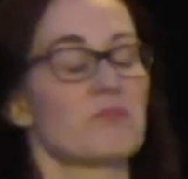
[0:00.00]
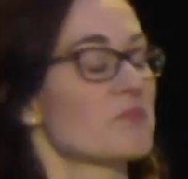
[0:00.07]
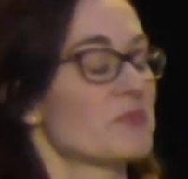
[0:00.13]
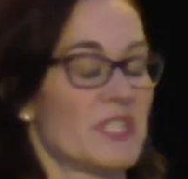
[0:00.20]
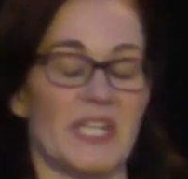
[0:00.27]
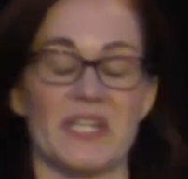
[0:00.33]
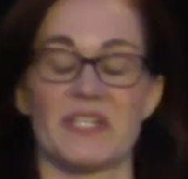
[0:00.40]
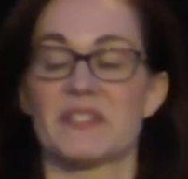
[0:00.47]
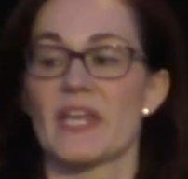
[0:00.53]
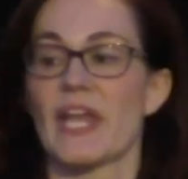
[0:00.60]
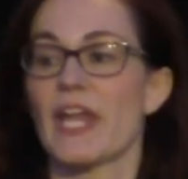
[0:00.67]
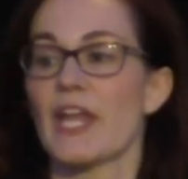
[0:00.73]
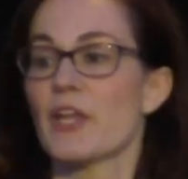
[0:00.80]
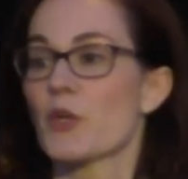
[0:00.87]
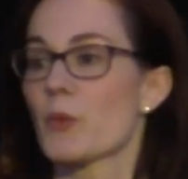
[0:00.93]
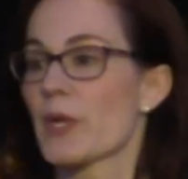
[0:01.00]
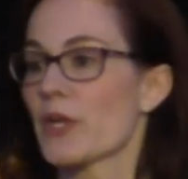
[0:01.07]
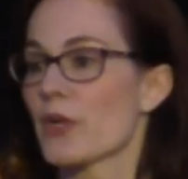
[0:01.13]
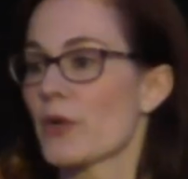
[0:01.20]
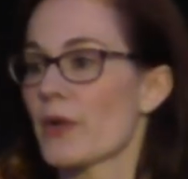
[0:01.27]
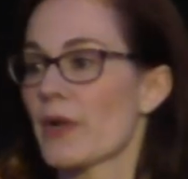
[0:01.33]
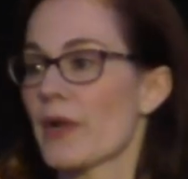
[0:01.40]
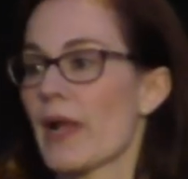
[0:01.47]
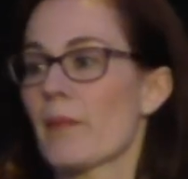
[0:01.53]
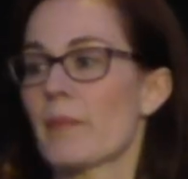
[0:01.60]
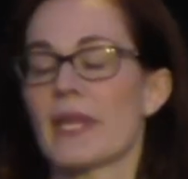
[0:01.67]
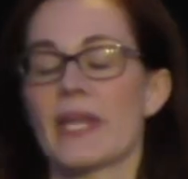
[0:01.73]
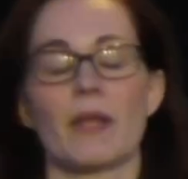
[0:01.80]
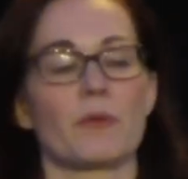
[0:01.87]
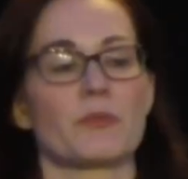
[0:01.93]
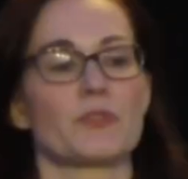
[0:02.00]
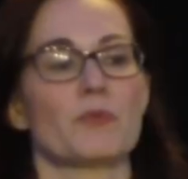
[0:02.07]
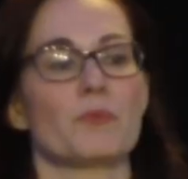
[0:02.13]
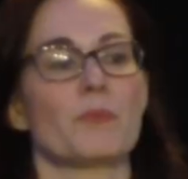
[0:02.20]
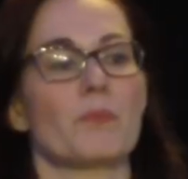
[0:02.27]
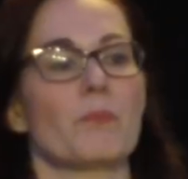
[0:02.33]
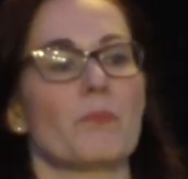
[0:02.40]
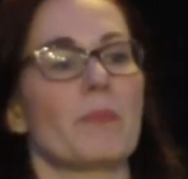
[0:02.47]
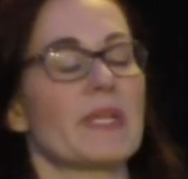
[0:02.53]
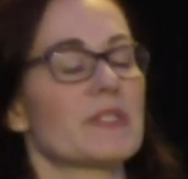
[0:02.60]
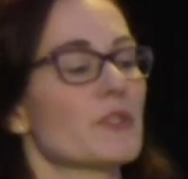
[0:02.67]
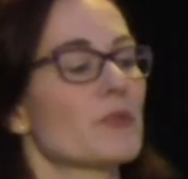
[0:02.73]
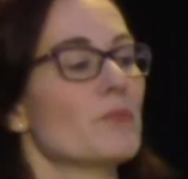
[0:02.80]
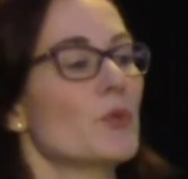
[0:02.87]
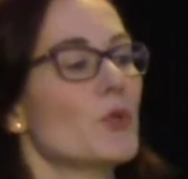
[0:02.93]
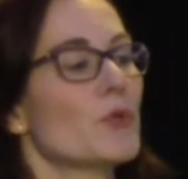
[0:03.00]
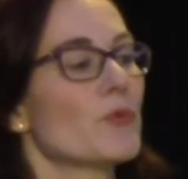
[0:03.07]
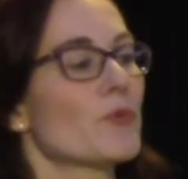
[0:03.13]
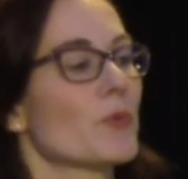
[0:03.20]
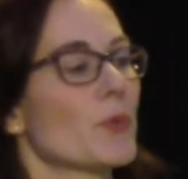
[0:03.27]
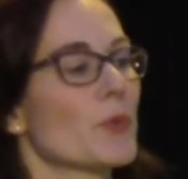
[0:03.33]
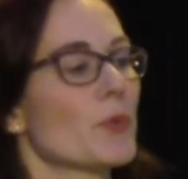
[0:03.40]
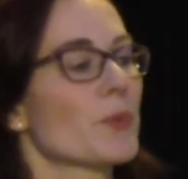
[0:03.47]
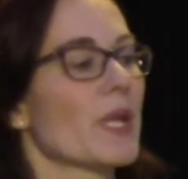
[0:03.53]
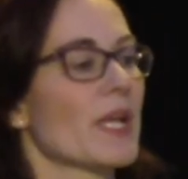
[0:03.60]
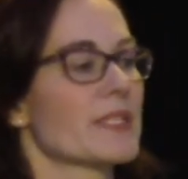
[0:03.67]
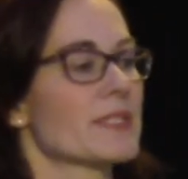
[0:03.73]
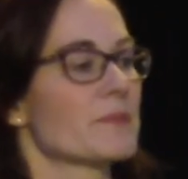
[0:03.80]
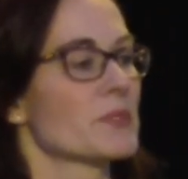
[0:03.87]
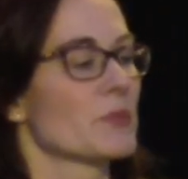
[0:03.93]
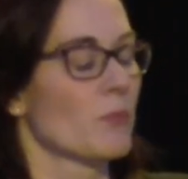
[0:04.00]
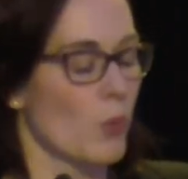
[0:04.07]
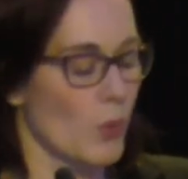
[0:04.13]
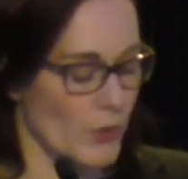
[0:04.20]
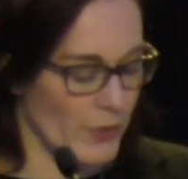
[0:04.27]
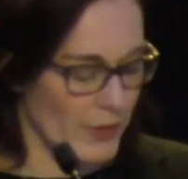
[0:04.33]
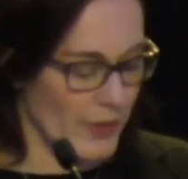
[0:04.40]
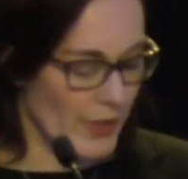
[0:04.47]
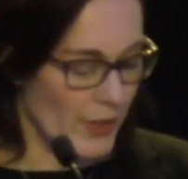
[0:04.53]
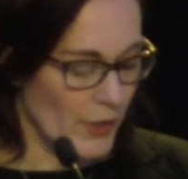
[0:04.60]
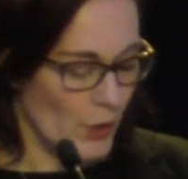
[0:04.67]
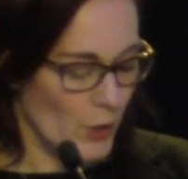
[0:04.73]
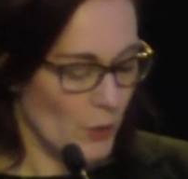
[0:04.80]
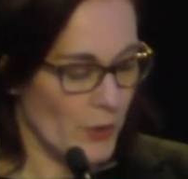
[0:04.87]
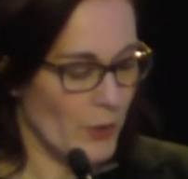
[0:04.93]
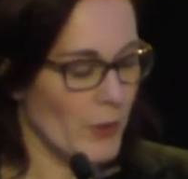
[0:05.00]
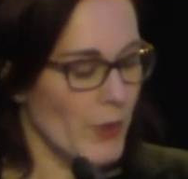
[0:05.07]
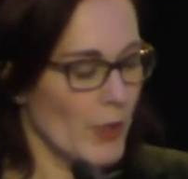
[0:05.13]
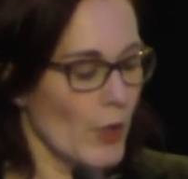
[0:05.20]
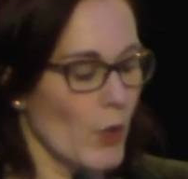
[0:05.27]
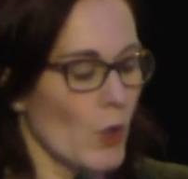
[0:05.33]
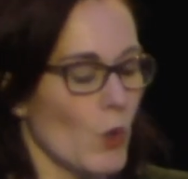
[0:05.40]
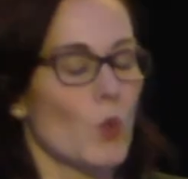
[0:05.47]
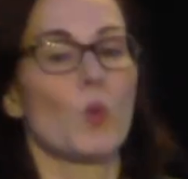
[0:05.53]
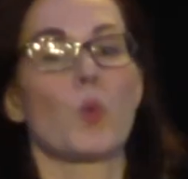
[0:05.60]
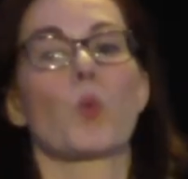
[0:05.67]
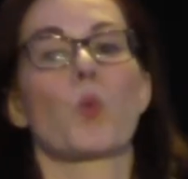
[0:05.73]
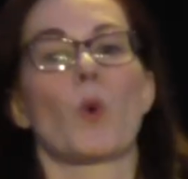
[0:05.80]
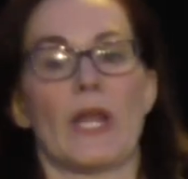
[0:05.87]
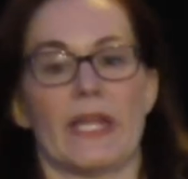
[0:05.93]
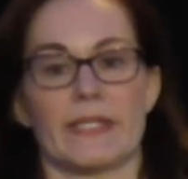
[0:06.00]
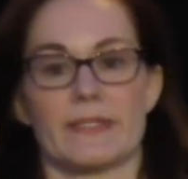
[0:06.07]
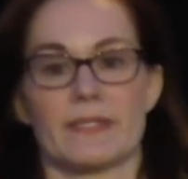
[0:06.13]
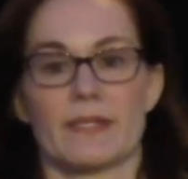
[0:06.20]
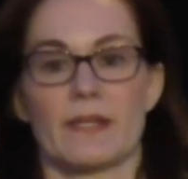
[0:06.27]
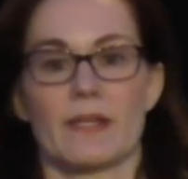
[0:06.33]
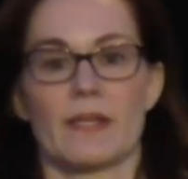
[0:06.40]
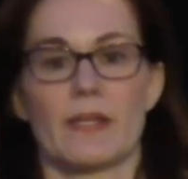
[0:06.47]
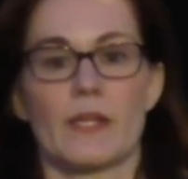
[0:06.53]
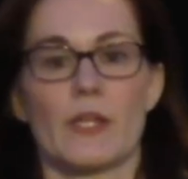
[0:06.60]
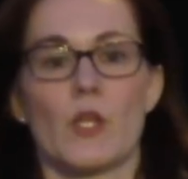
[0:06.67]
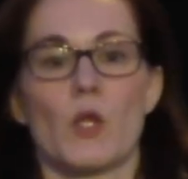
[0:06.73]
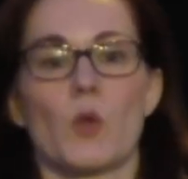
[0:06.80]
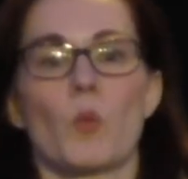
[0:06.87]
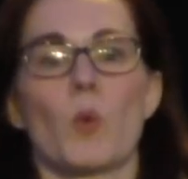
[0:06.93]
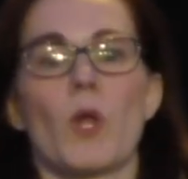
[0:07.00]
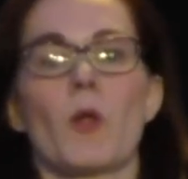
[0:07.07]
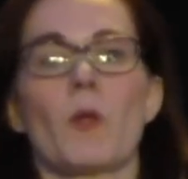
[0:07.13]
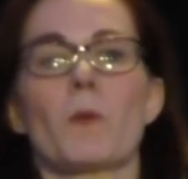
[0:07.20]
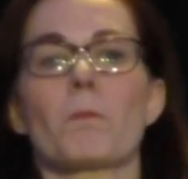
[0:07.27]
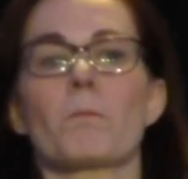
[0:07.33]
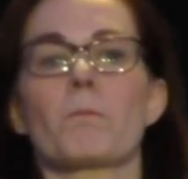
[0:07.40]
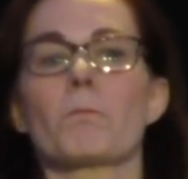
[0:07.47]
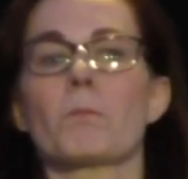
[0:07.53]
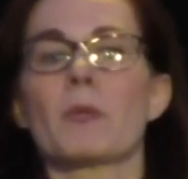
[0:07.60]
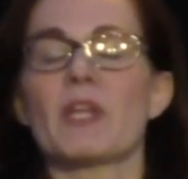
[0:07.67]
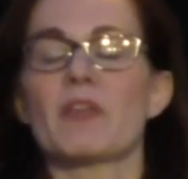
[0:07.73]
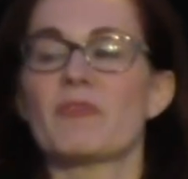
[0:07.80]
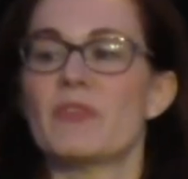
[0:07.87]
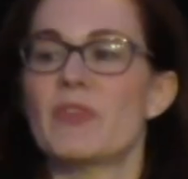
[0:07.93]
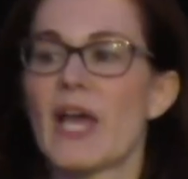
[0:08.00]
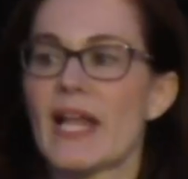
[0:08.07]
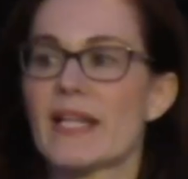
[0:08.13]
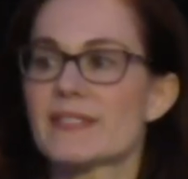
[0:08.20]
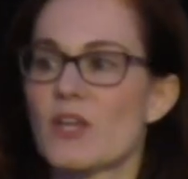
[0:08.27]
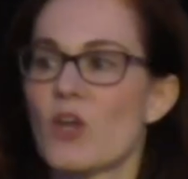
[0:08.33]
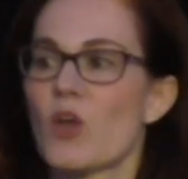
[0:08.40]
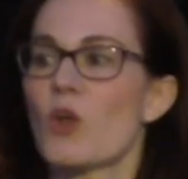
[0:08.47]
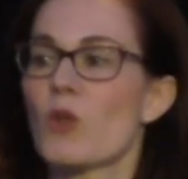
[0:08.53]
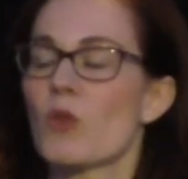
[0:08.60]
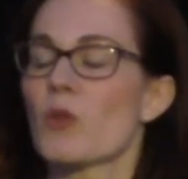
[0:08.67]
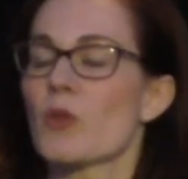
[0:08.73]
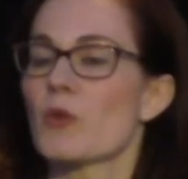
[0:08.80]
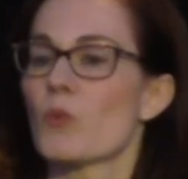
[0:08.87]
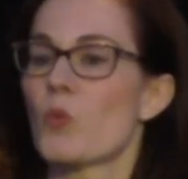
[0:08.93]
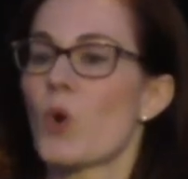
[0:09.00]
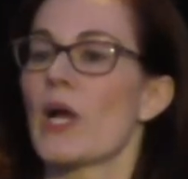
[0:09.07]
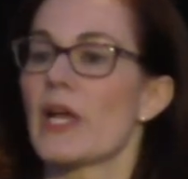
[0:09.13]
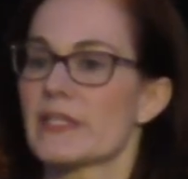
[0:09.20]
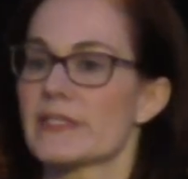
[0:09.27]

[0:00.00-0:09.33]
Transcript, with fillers: TSA quicker, being able to basically move through customs and border quicker, great. Well, if that's all it was,